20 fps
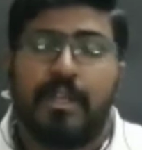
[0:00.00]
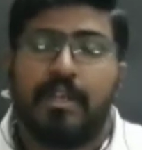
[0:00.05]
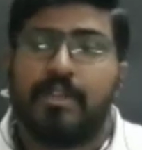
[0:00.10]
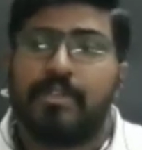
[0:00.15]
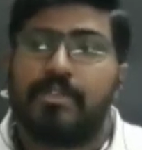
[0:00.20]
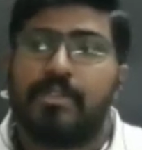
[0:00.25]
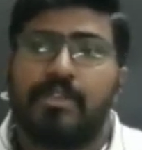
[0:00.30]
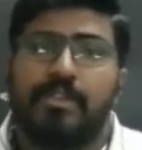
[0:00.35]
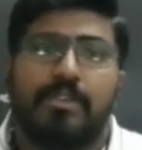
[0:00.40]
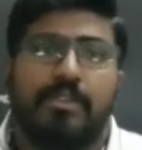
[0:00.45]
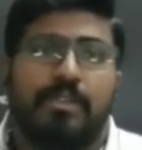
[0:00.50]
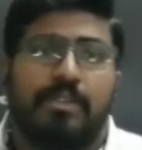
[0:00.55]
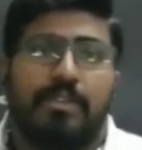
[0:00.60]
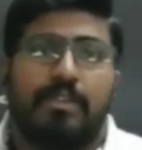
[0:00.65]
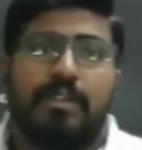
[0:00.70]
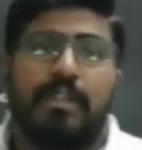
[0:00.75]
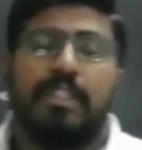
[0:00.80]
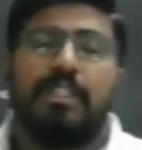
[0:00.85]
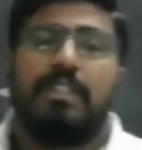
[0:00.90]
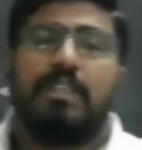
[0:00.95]

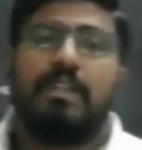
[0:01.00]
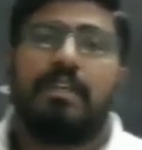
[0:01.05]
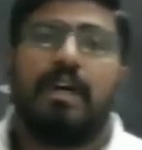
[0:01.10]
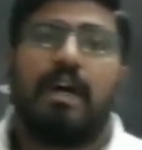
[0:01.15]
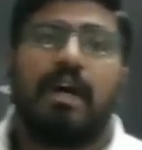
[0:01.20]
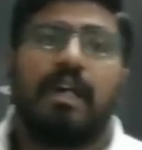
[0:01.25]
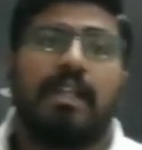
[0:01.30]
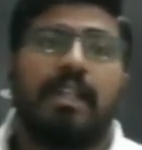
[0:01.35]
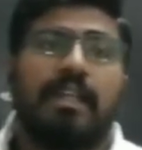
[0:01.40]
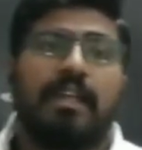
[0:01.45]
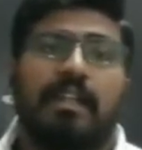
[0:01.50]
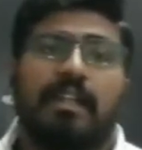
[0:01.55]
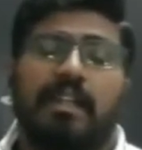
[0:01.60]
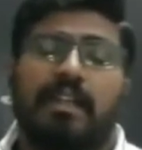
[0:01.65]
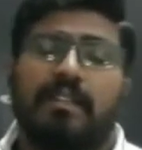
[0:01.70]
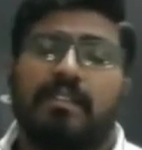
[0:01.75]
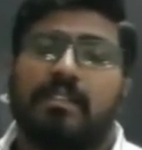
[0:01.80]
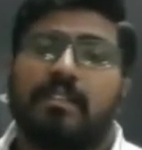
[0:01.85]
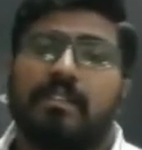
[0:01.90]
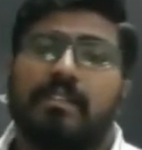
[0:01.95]
So, in the earlier
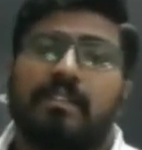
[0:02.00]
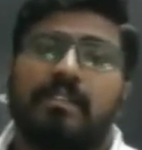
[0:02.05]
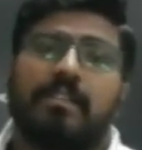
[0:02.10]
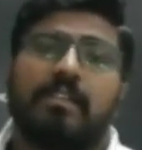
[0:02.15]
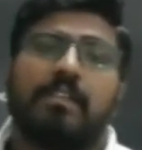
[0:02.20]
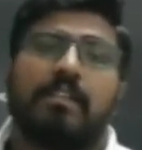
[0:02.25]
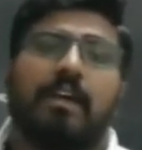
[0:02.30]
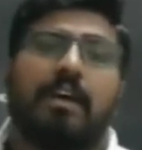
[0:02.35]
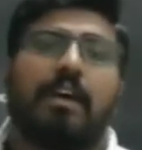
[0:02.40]
classes,